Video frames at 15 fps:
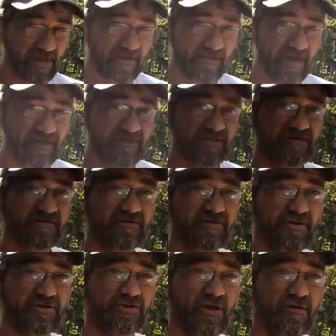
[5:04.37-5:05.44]
would I rank
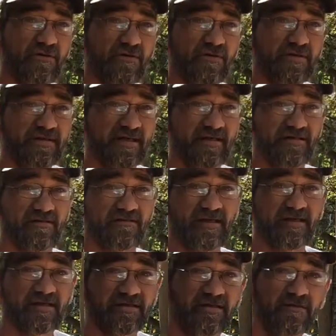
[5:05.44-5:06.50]
the a jaw horse. I don't know,
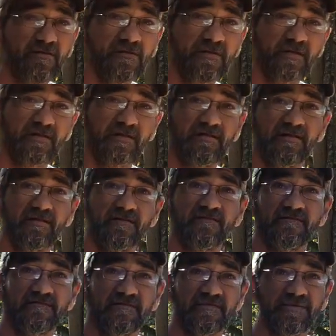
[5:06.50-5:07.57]
like a 2,
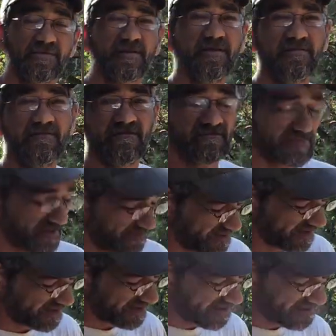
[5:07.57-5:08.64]
3, something
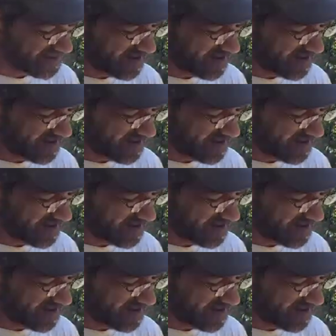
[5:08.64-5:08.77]
like that,